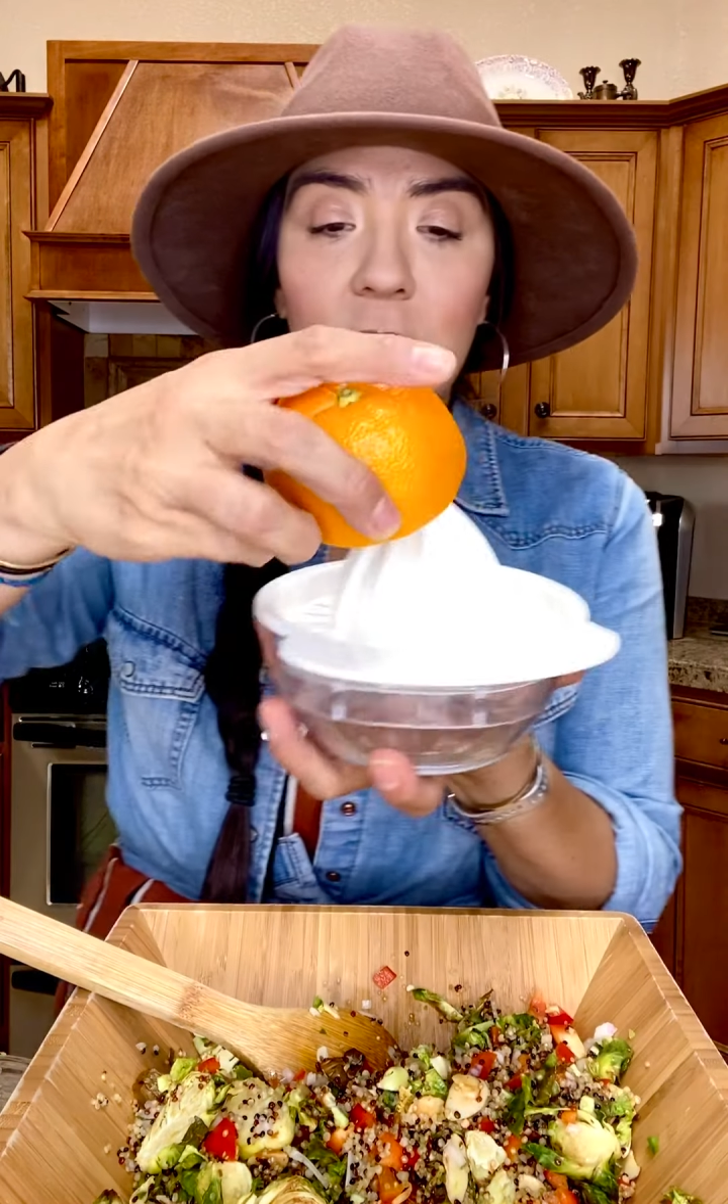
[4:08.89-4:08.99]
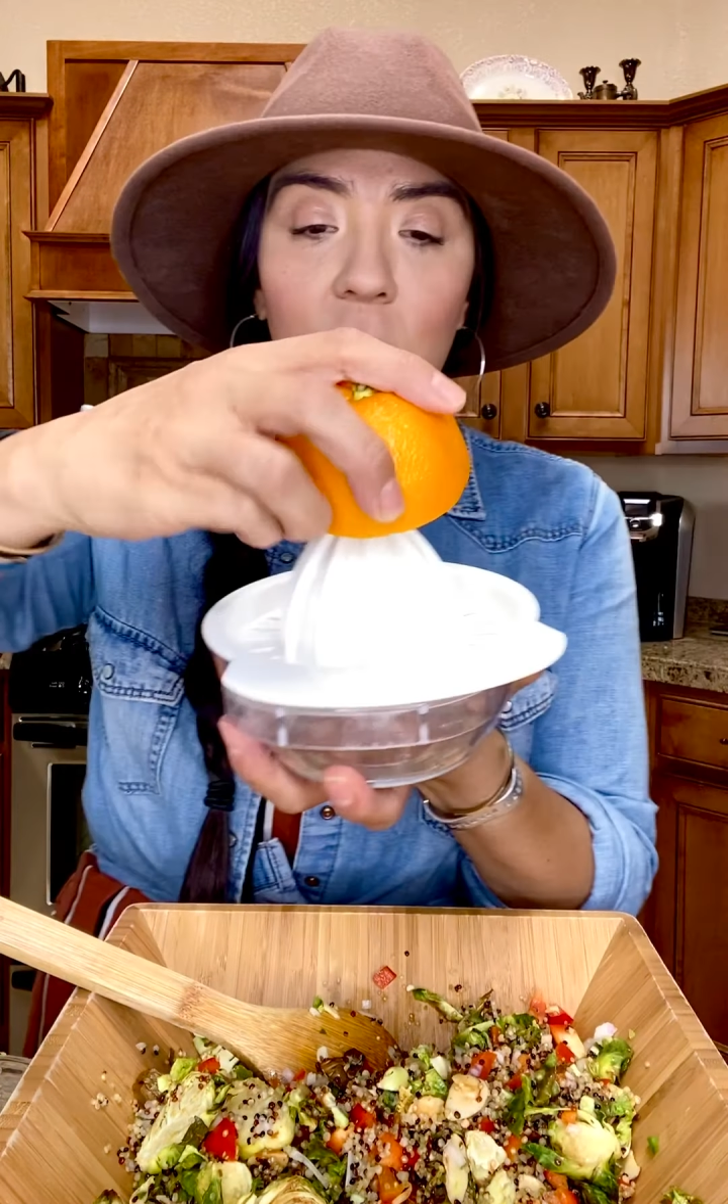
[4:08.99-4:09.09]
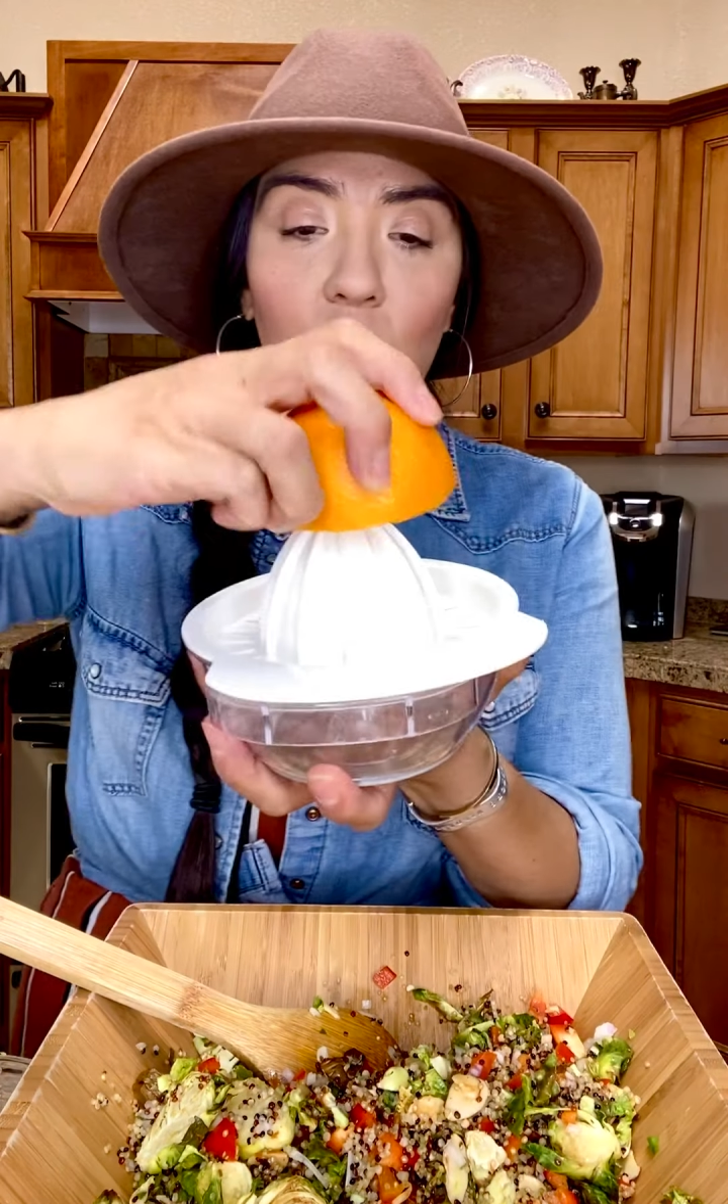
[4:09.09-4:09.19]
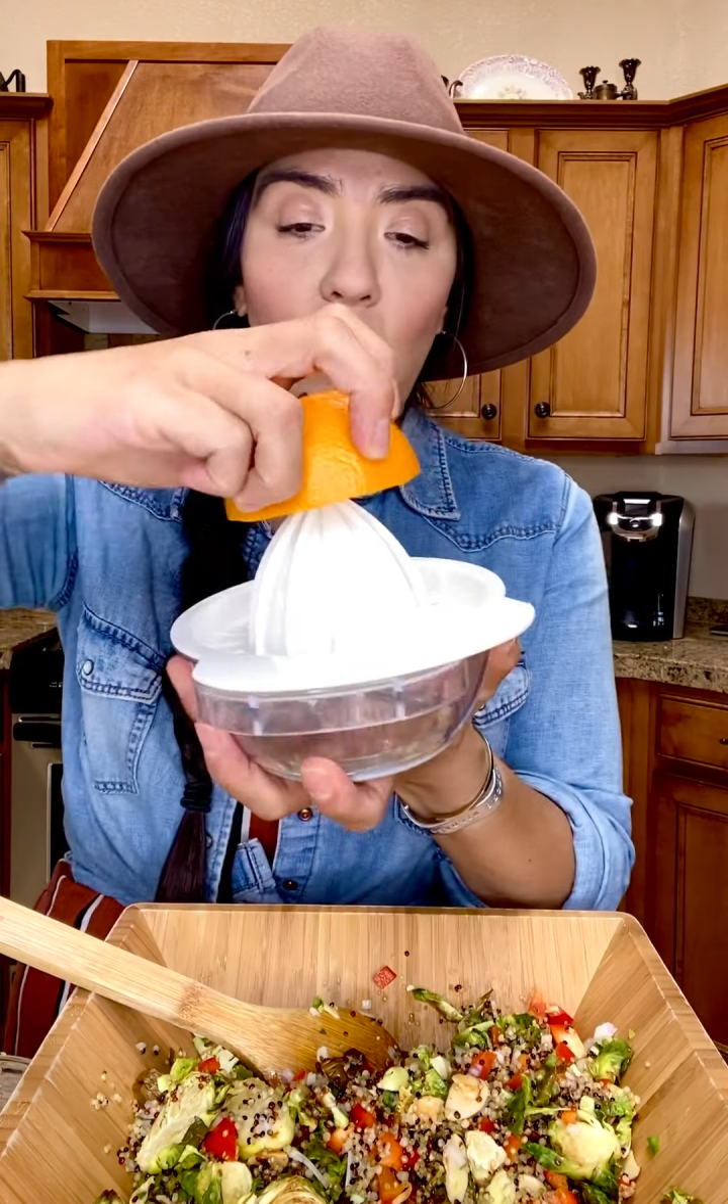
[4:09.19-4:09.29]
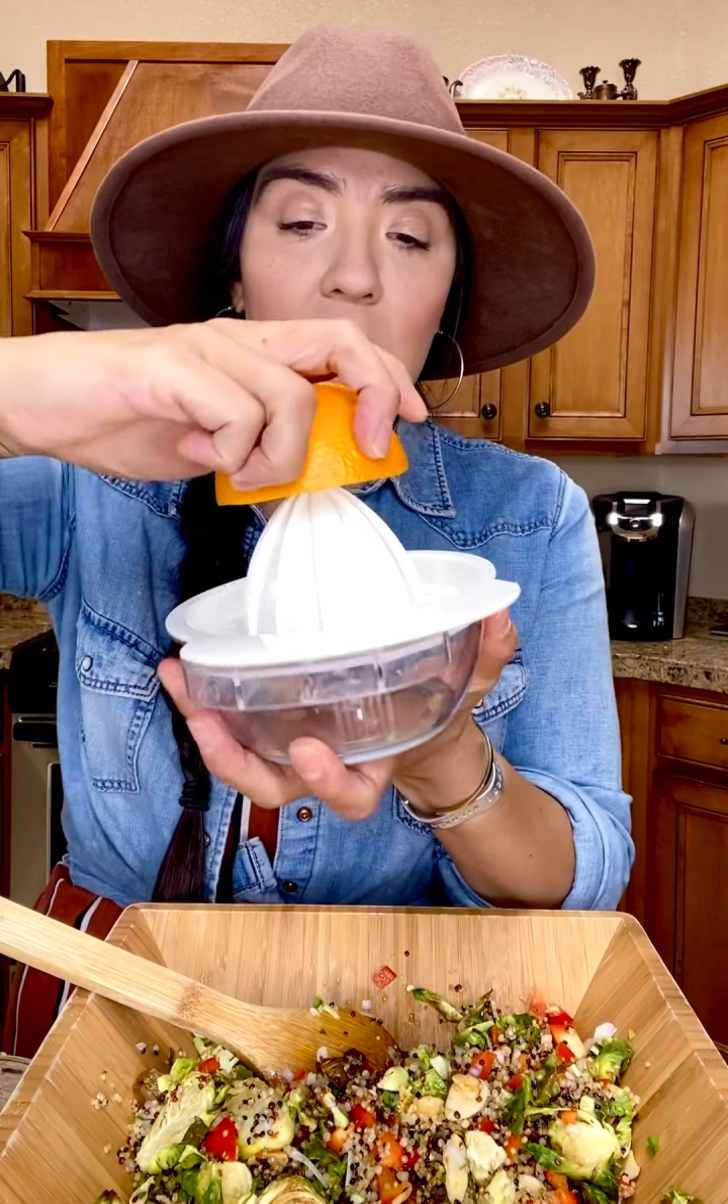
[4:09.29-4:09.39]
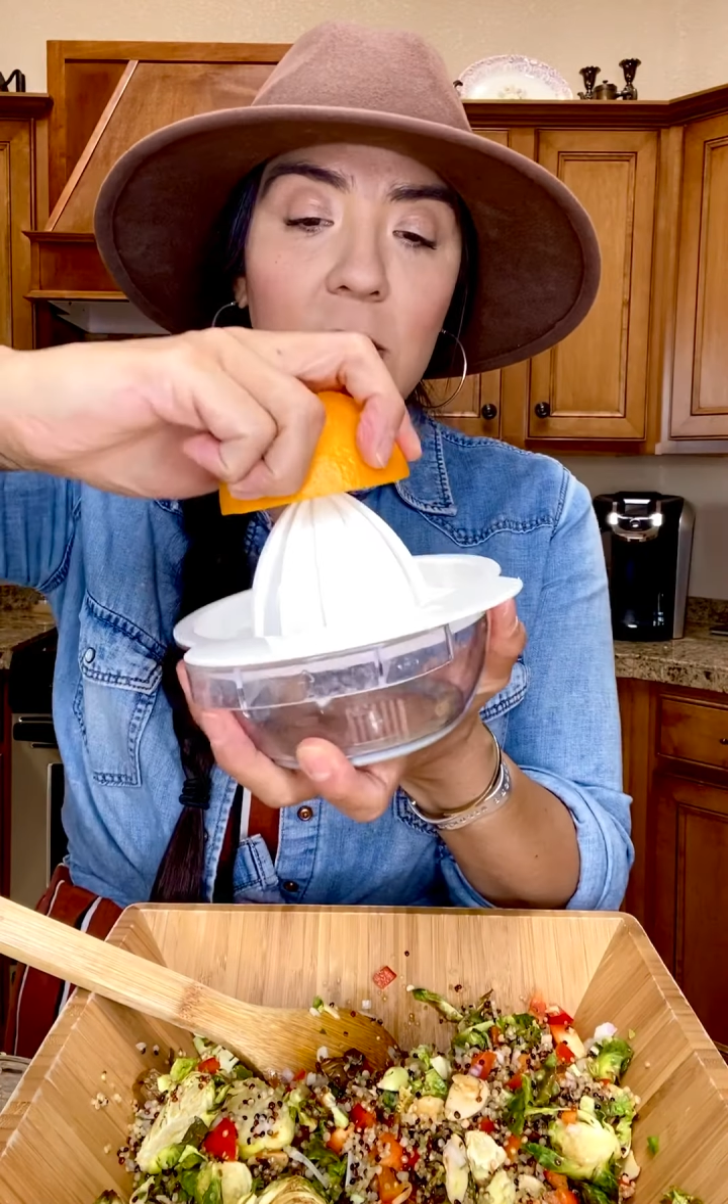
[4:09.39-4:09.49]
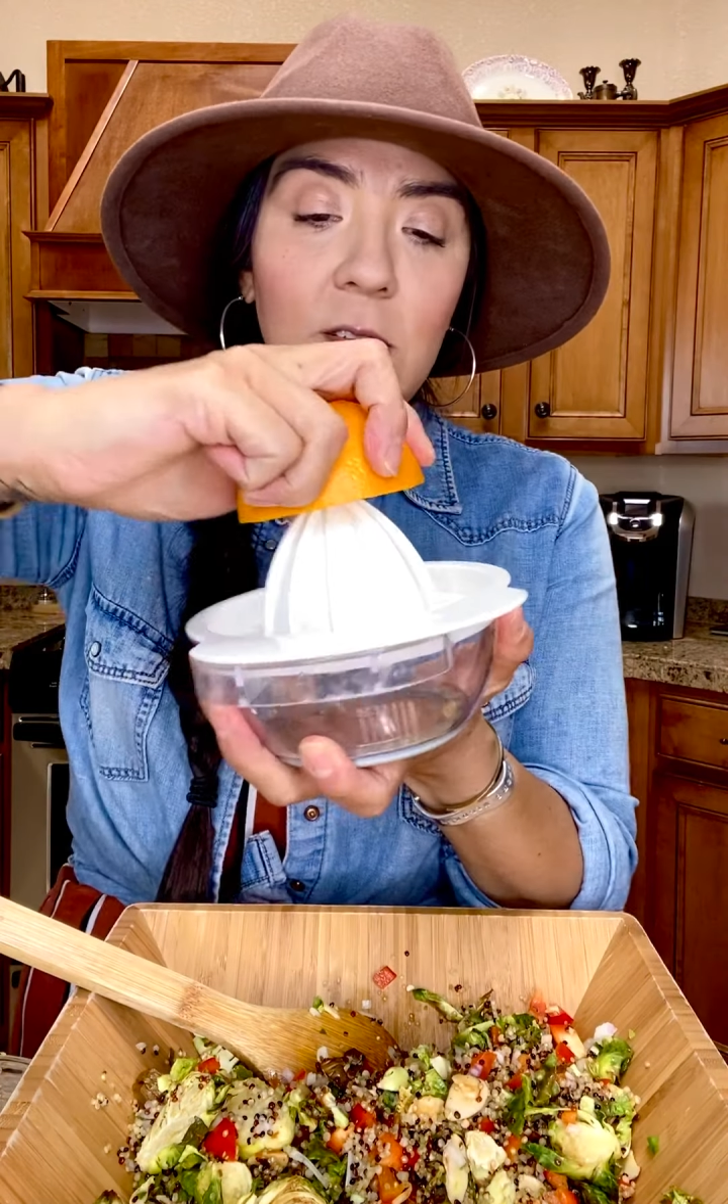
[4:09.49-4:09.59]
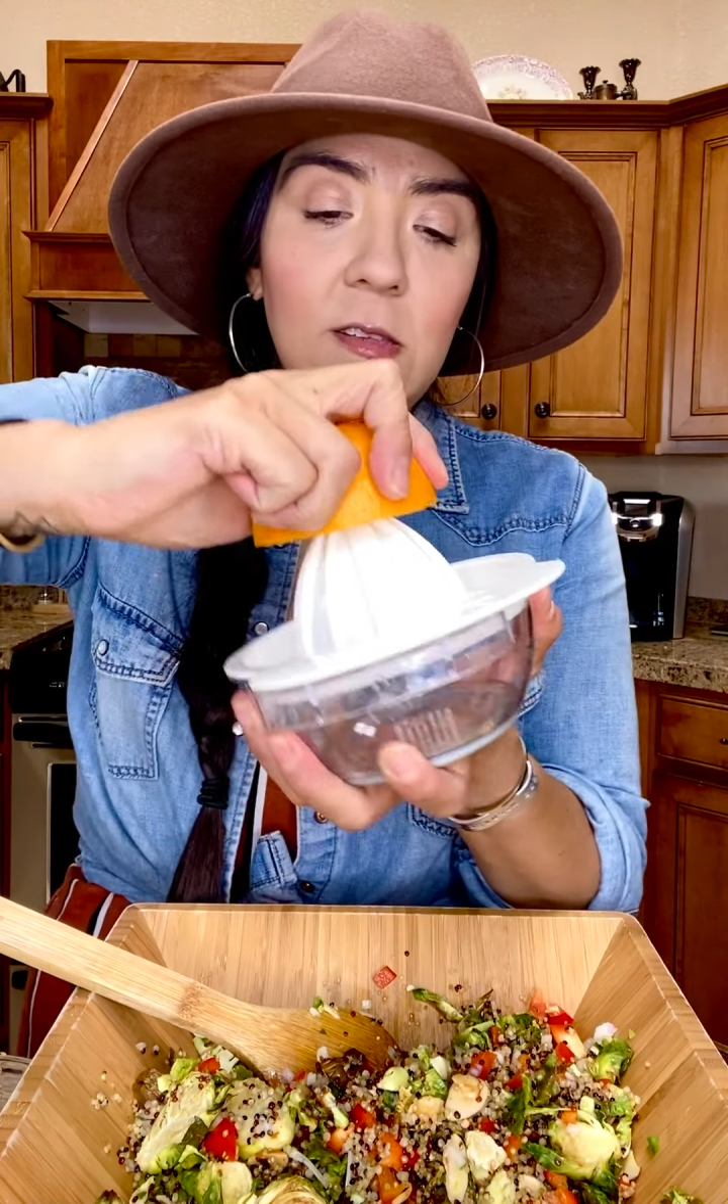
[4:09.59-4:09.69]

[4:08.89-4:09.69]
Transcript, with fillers: squeeze